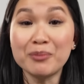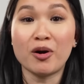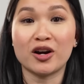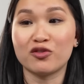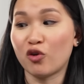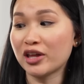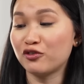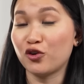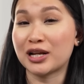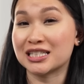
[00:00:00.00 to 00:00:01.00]
part of why the
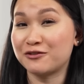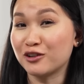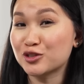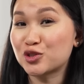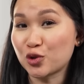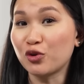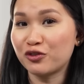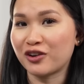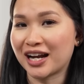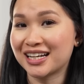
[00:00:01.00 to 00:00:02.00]
phone has felt so
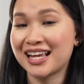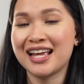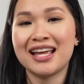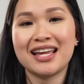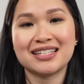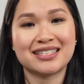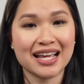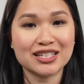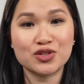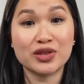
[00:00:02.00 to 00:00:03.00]
refined is
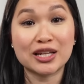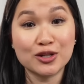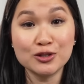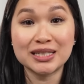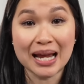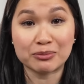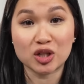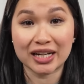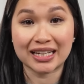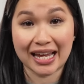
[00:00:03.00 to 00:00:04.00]
thanks to the new
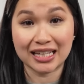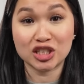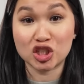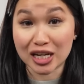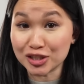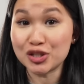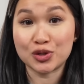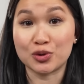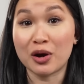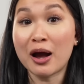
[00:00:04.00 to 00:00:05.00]
Snapdragon 8 Gen
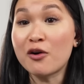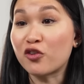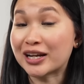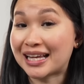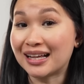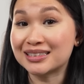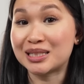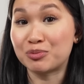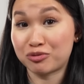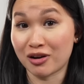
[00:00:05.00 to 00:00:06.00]
2 for
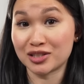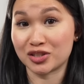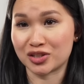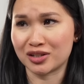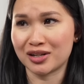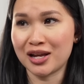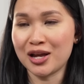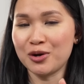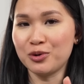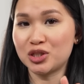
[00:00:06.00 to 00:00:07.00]
Galaxy processor,
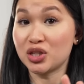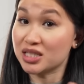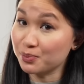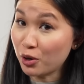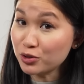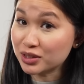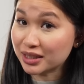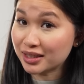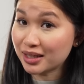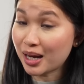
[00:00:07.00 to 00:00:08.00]
which is
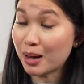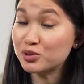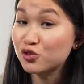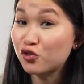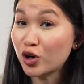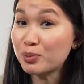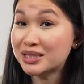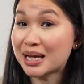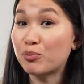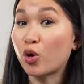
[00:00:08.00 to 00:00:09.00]
supposedly up to
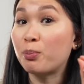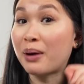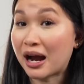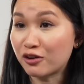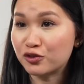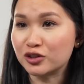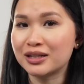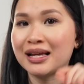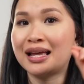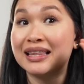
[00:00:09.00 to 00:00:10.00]
40% more
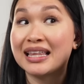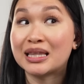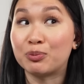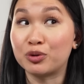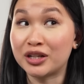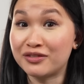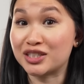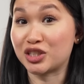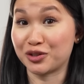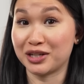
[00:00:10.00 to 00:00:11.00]
powerful than the
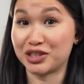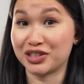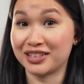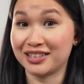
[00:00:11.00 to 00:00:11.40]
previous generation.